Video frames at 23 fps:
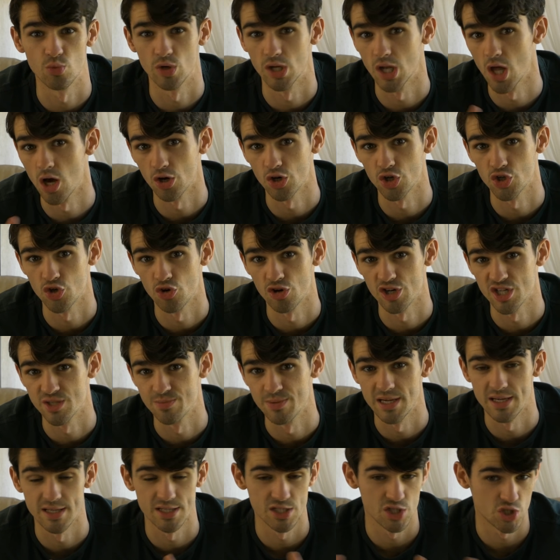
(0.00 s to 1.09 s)
with longer shutter
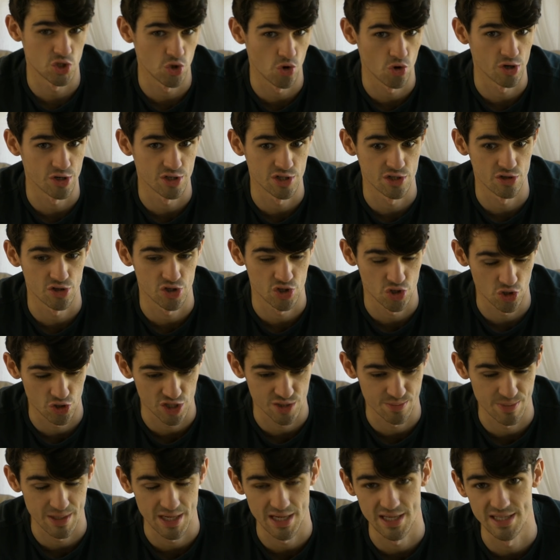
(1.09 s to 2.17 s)
speeds, shorter shutter
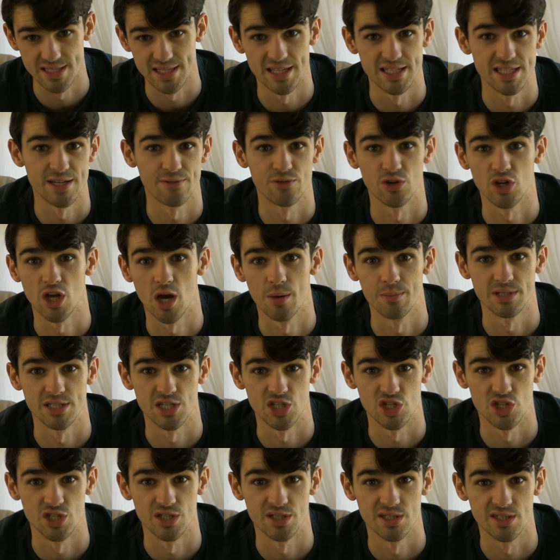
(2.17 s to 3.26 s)
speeds, and different
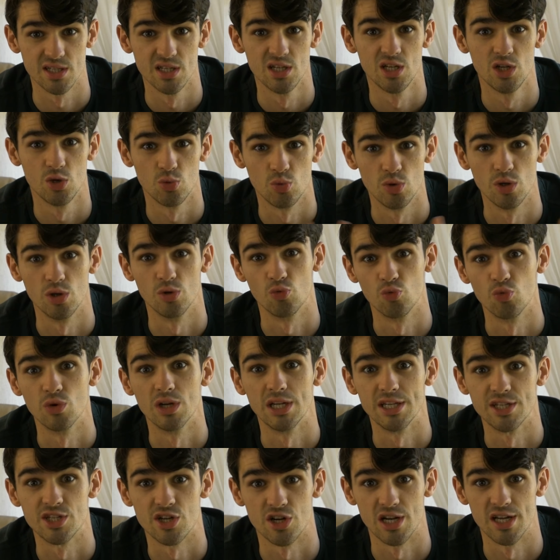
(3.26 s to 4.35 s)
compositions will
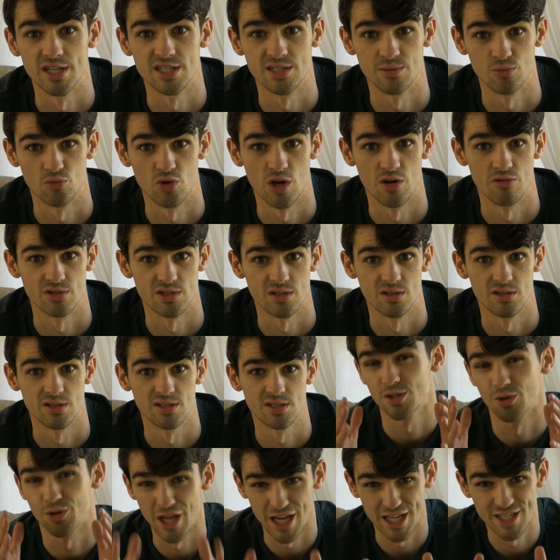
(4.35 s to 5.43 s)
really turn out some great results.
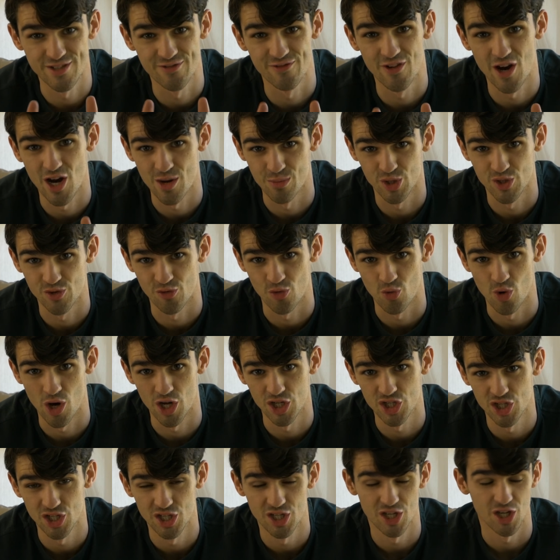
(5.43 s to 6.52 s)
So thanks very much for
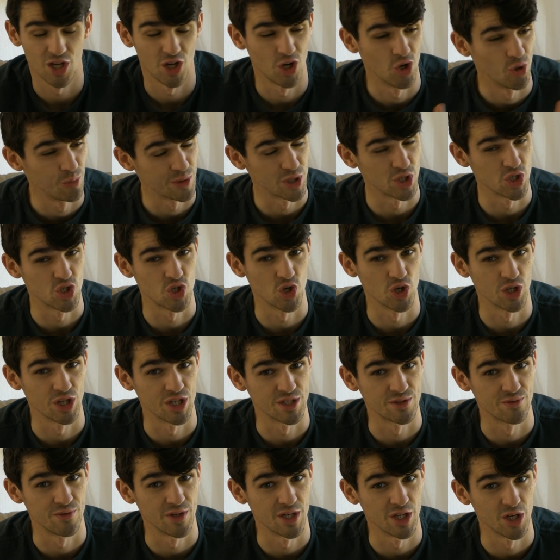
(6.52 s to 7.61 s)
watching. I hope you enjoyed
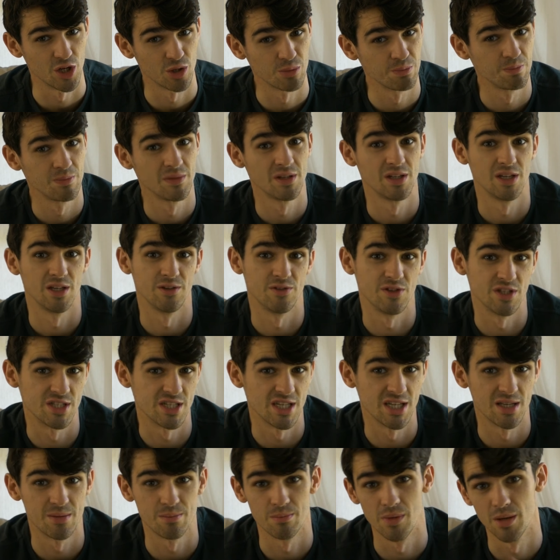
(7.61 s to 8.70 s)
this video. If you
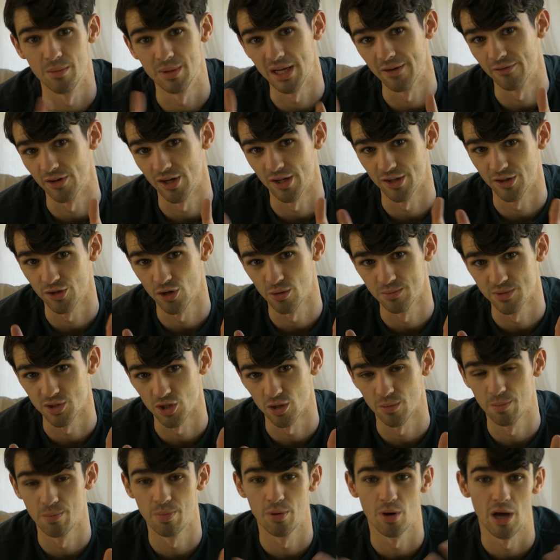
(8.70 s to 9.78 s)
did, maybe give it a thumbs
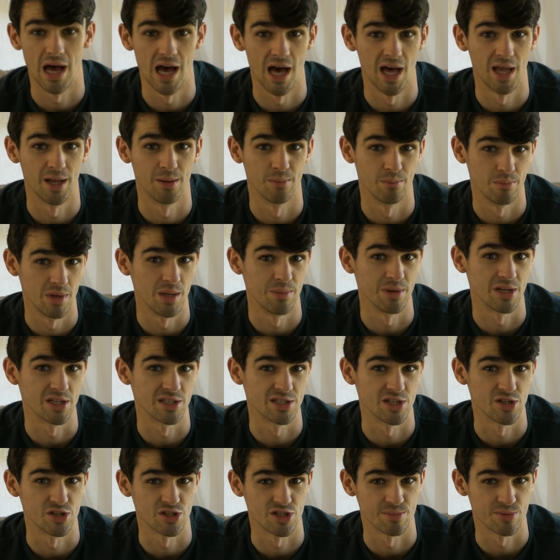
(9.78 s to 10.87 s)
up and maybe
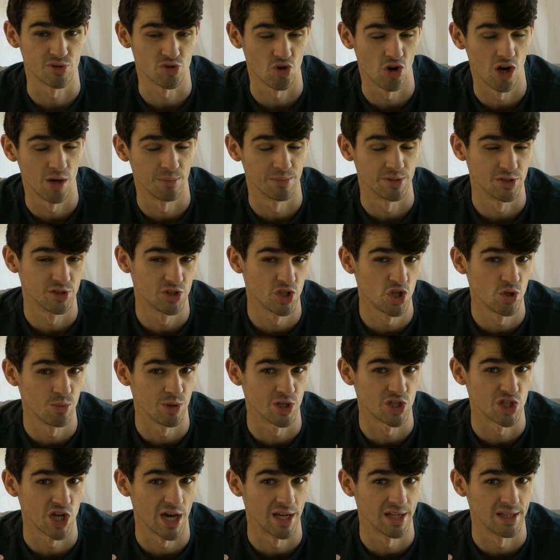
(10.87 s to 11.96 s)
consider subscribing to my
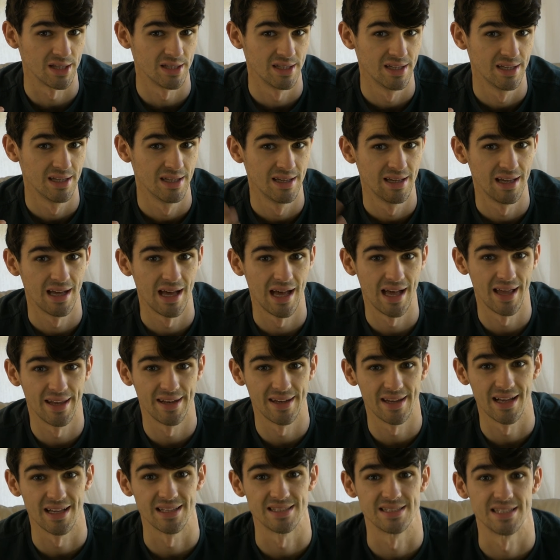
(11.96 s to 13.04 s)
channel.
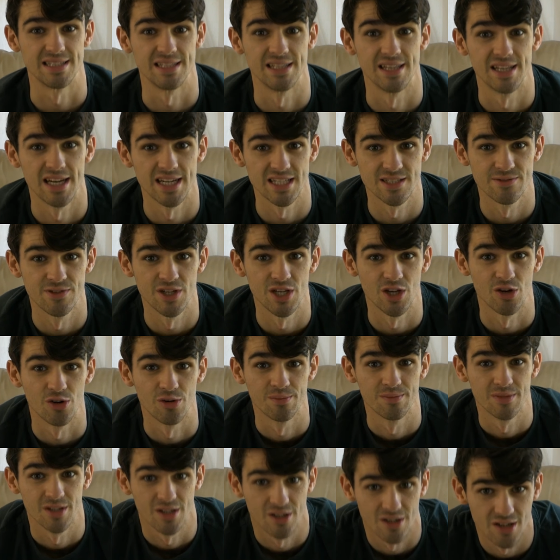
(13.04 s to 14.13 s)
And I'll see you in the next video.
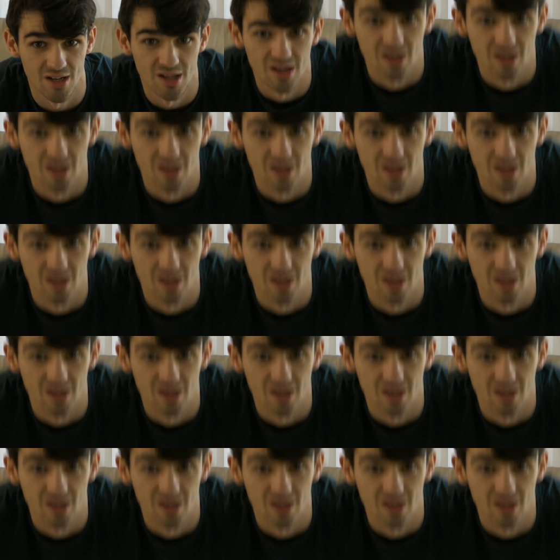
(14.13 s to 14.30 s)
Good